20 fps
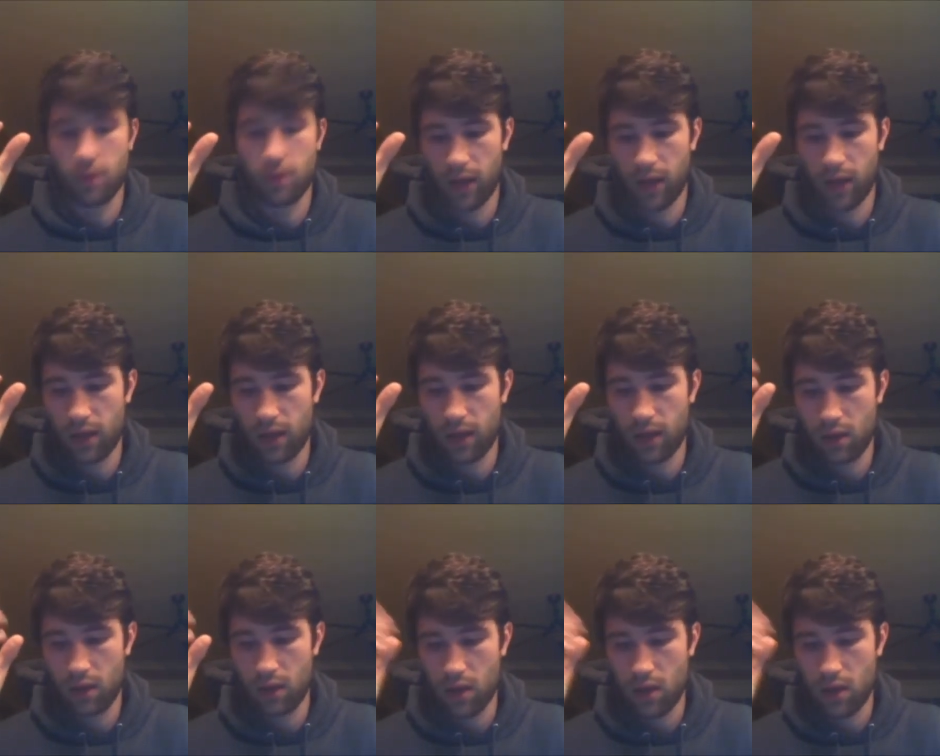Okay,
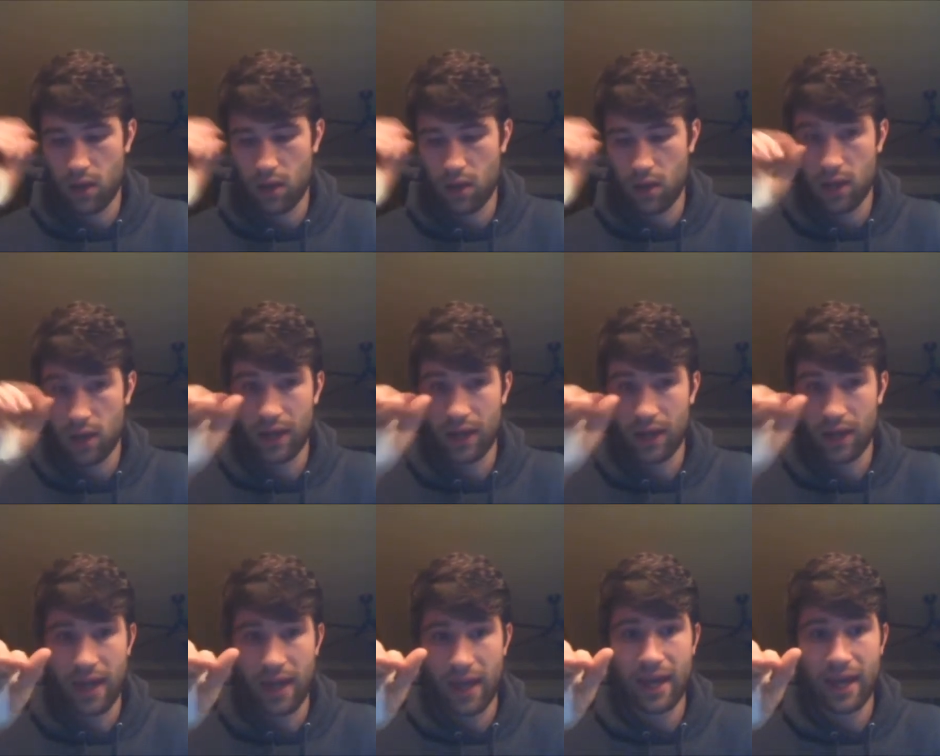
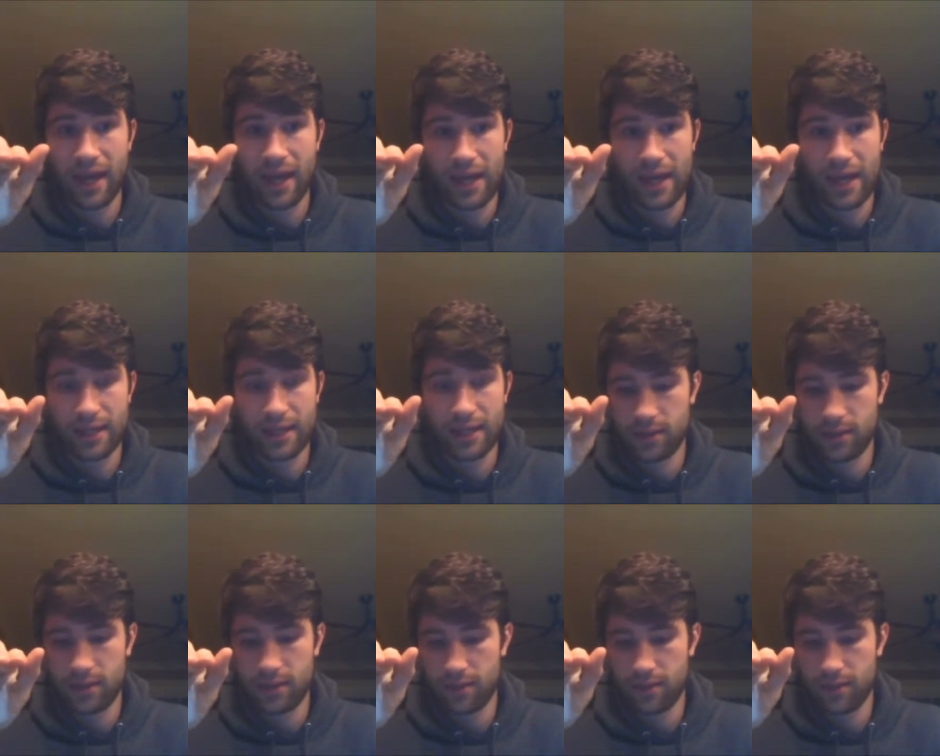in that
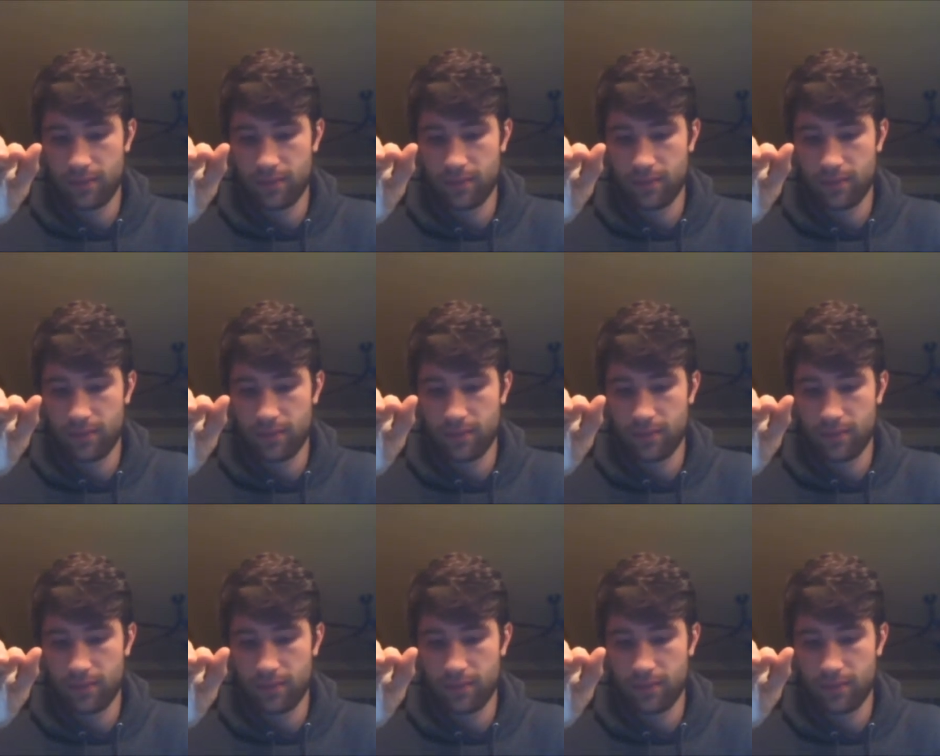case,